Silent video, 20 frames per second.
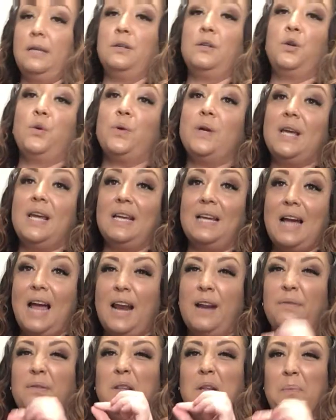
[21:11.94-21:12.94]
create kind
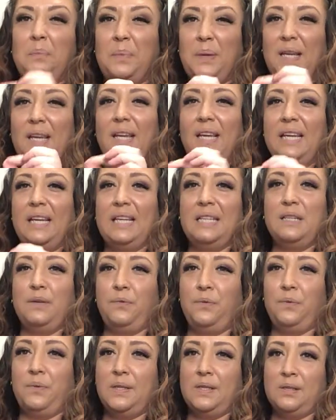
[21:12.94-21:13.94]
of lumping and
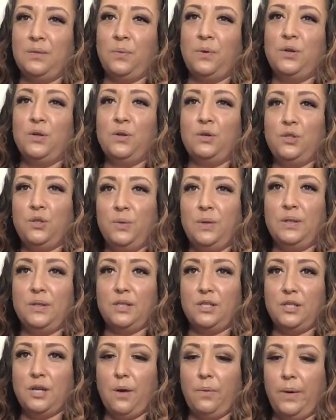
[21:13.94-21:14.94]
different things when you're doing the
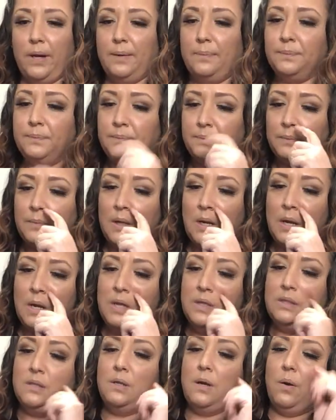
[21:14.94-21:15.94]
sewing.
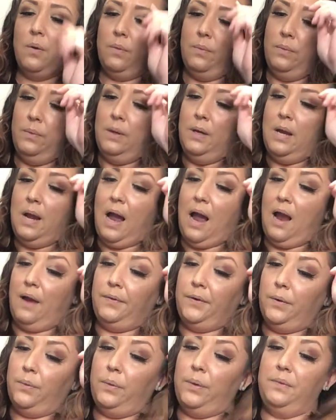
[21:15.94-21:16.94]
So
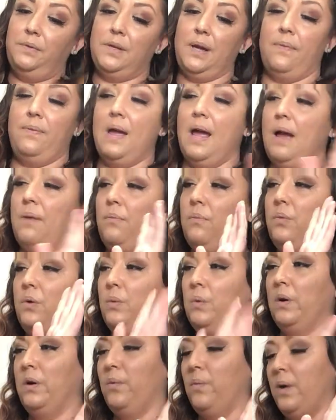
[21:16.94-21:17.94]
after we've done that, we're
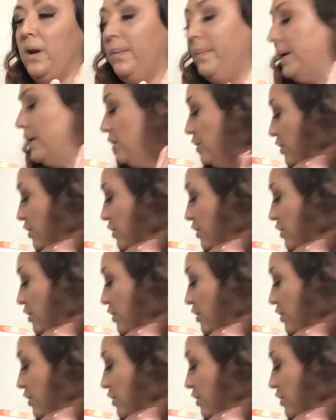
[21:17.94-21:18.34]
going to want to make